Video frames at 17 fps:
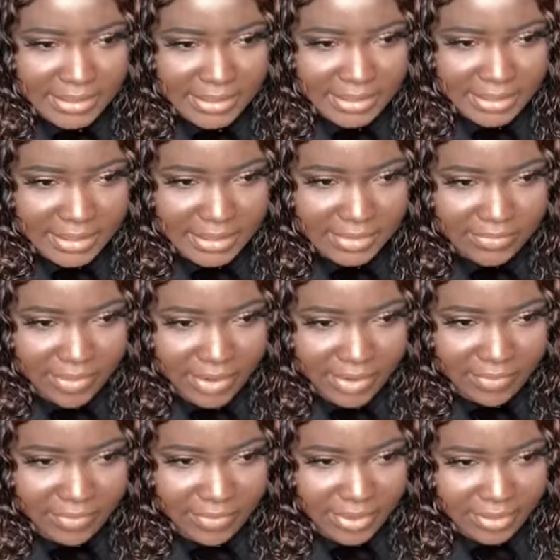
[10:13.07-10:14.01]
It's
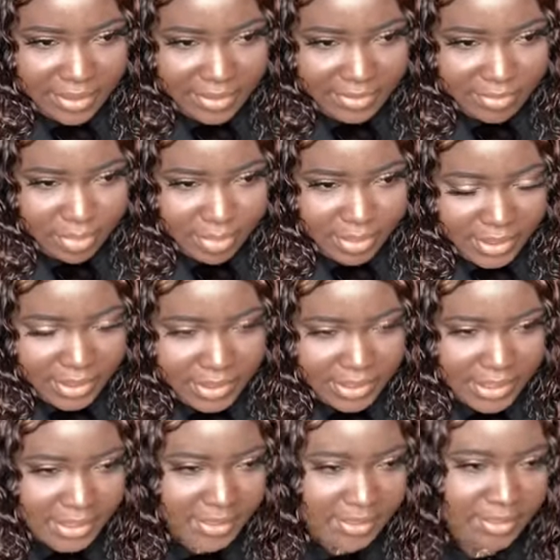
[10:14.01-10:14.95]
very, very
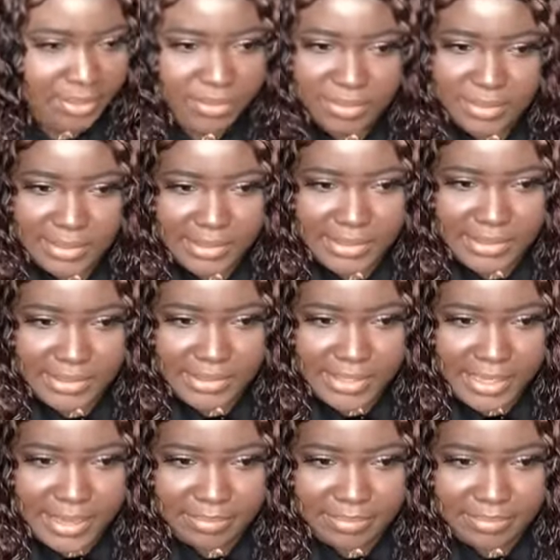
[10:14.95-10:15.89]
important that you do this
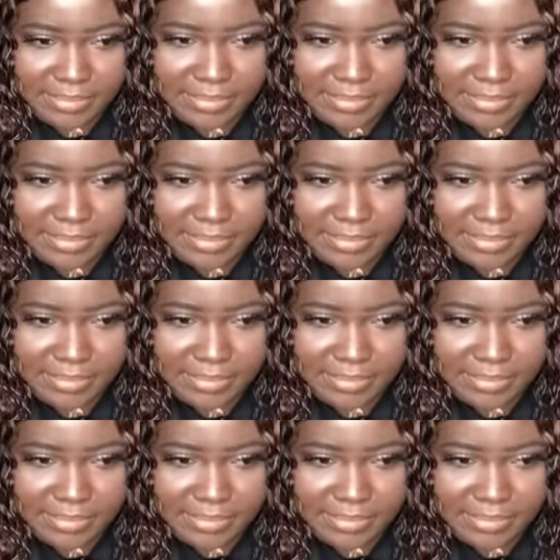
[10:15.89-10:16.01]
step